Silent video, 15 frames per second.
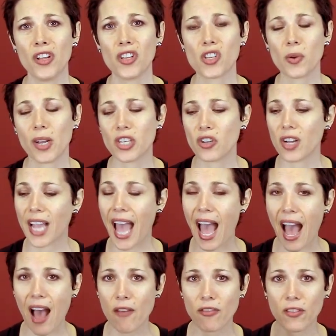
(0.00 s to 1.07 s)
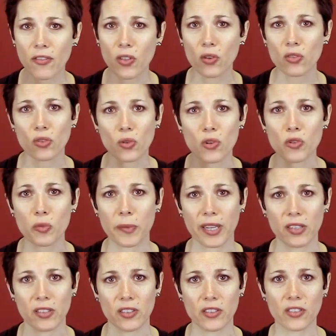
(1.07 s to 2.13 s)
So I took half of those rose
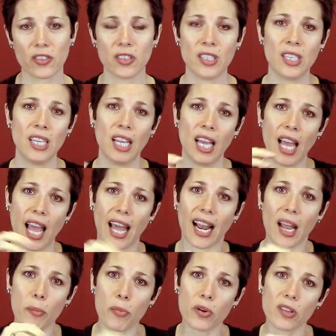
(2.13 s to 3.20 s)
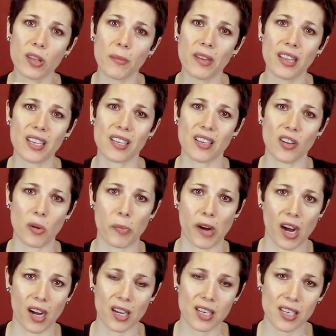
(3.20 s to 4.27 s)
petals and I put them in this little
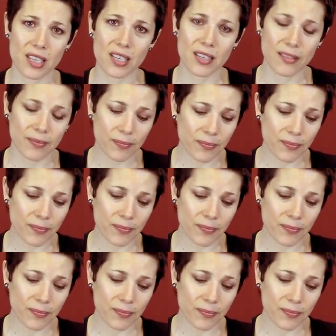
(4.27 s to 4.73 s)
box.